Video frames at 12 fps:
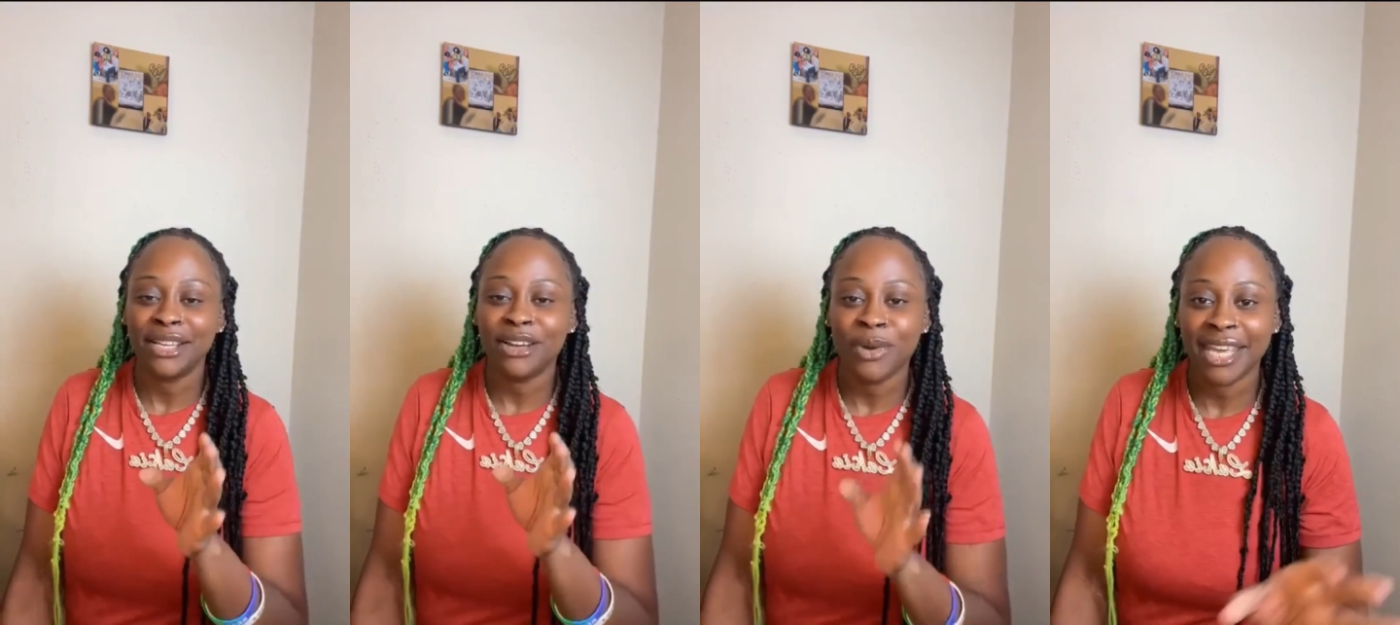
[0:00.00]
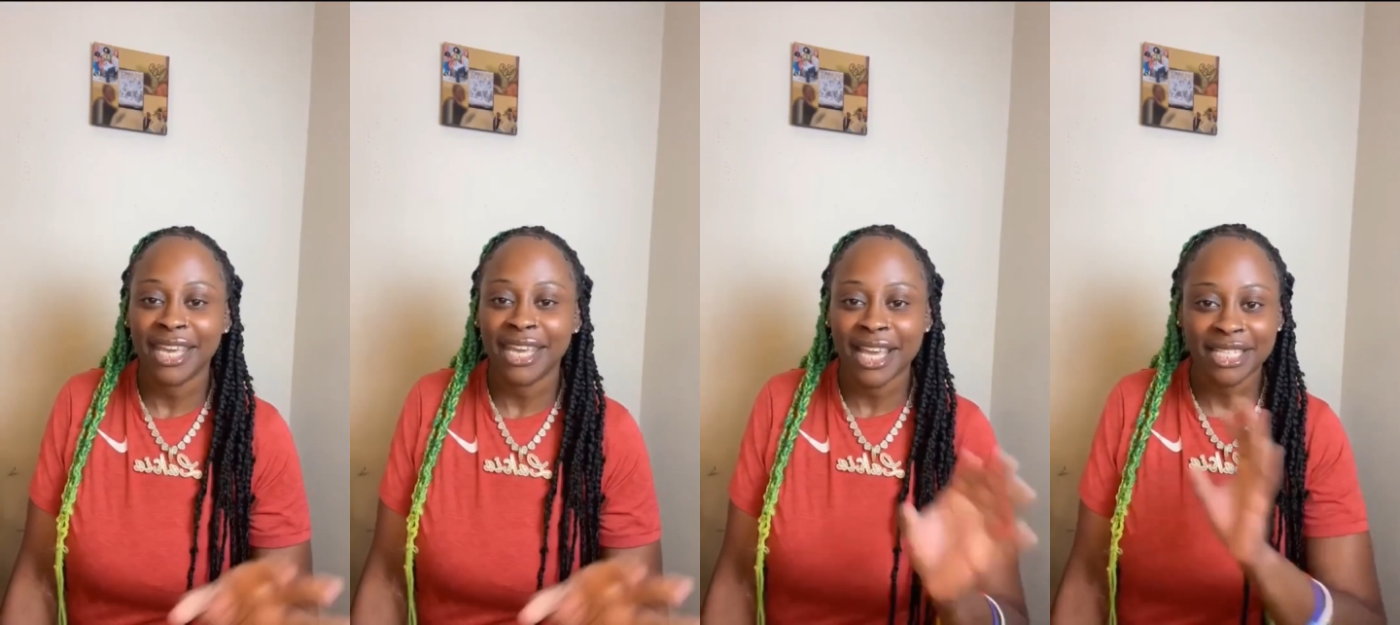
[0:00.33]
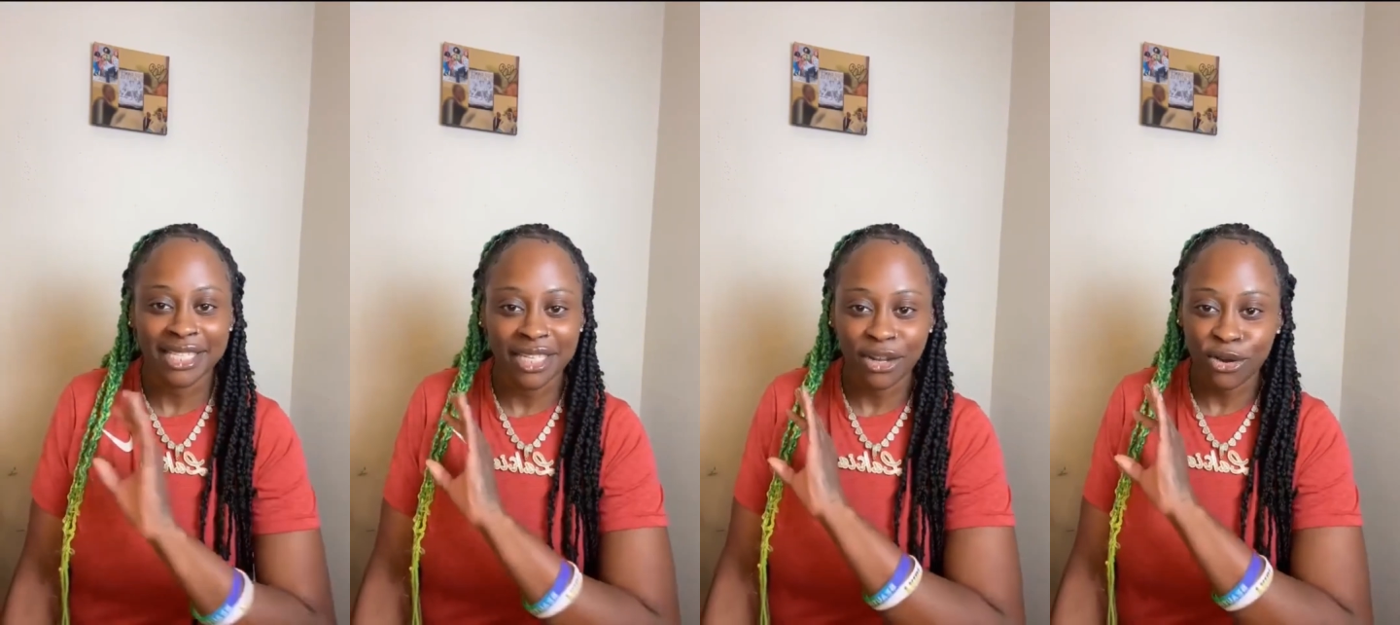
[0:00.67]
did go ahead, I
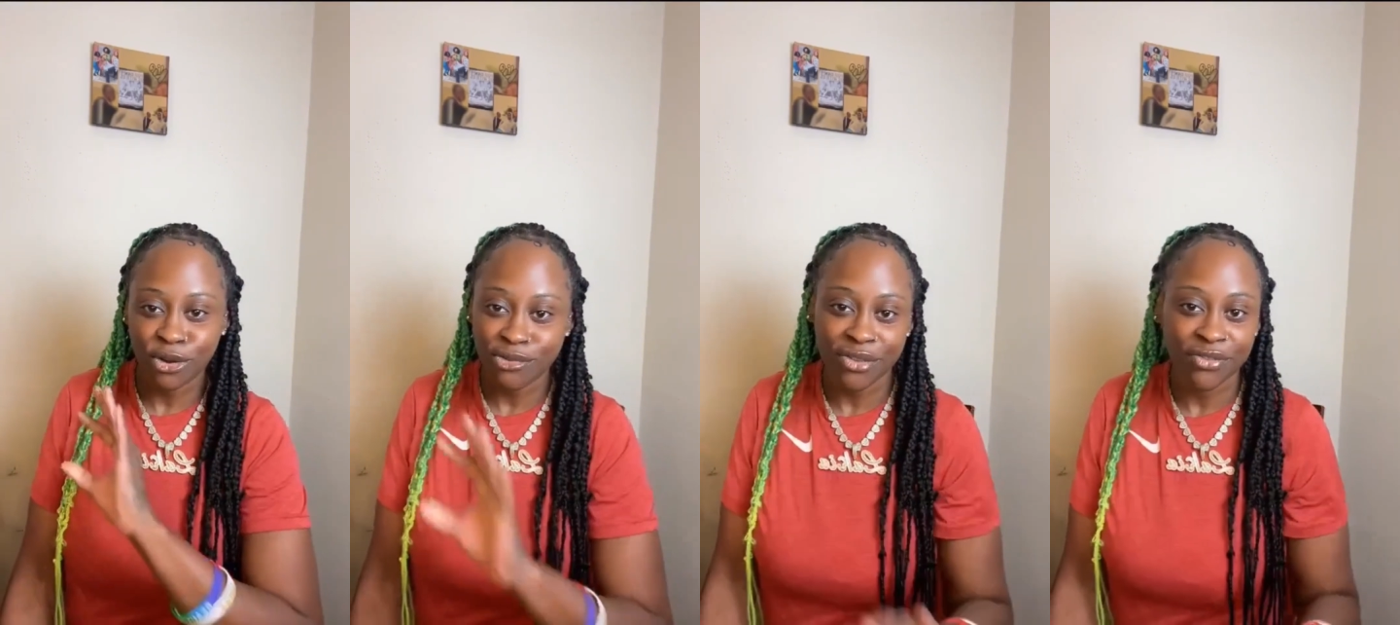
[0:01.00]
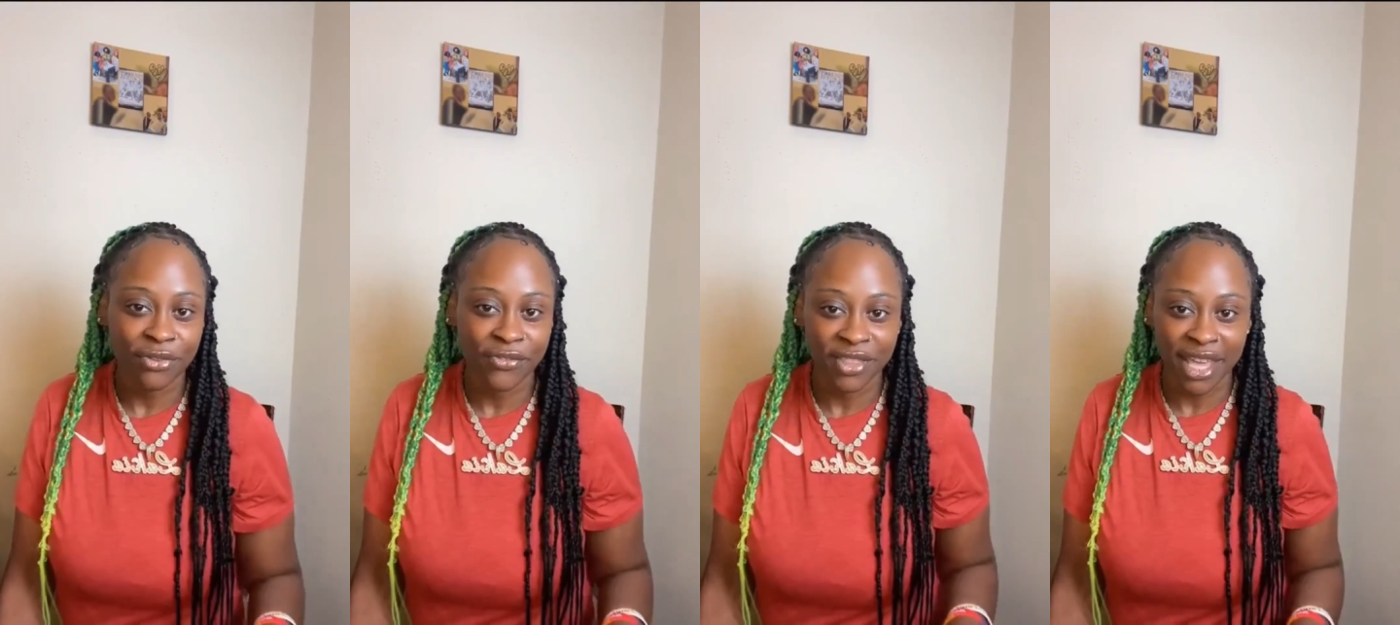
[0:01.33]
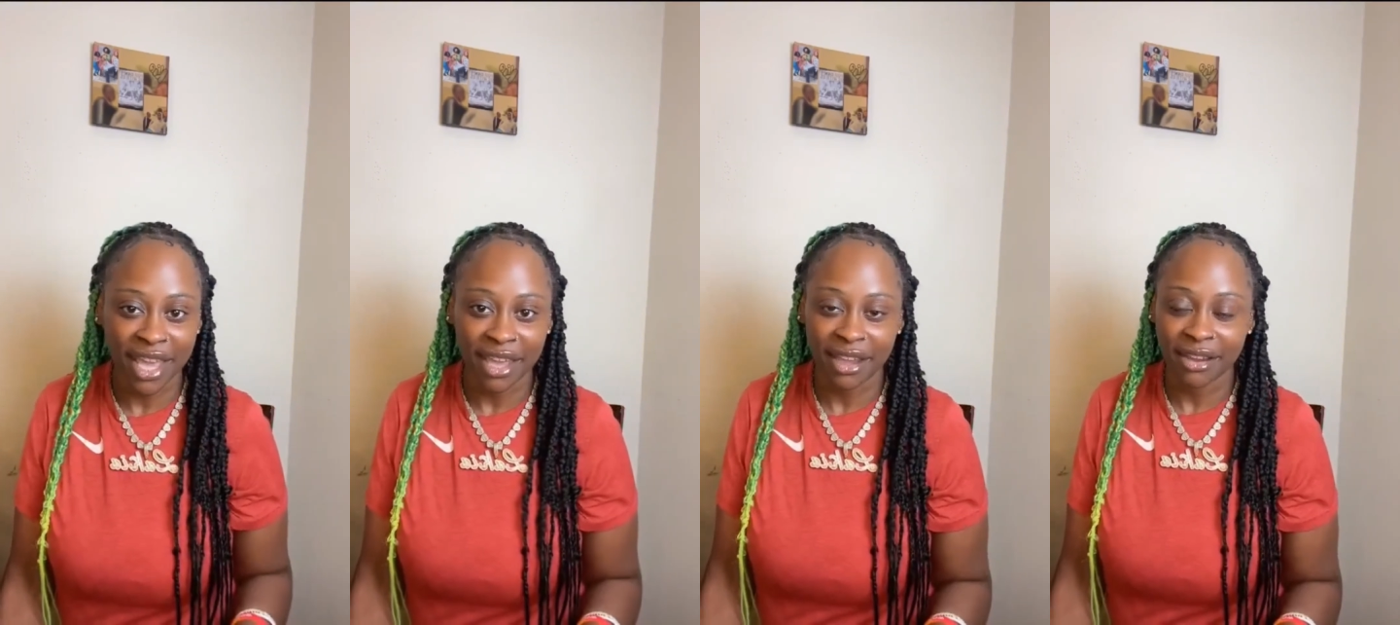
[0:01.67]
just did a whole review for the
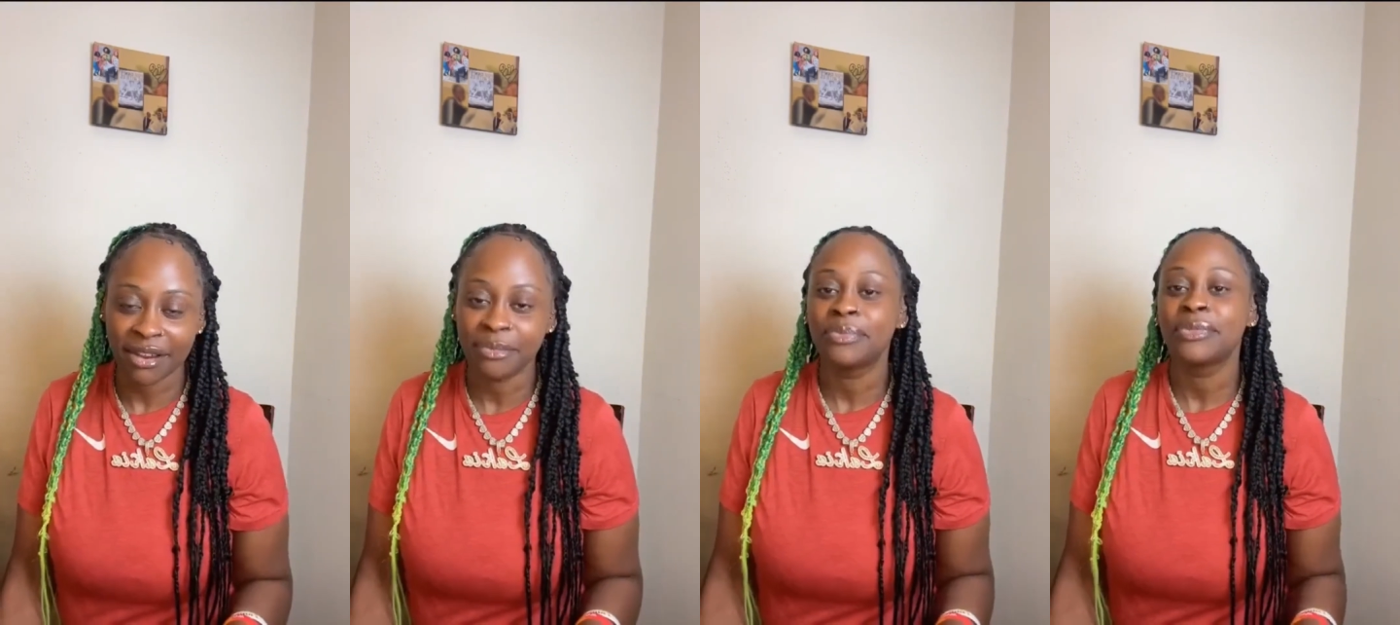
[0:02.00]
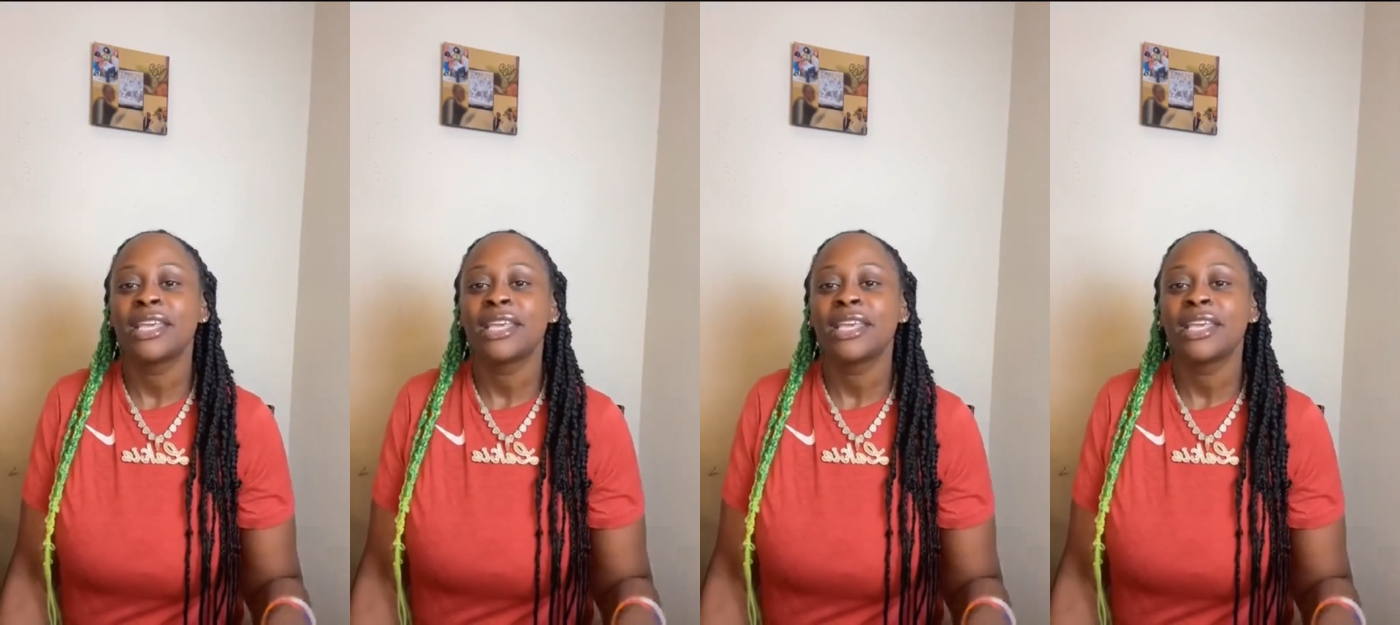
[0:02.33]
hair.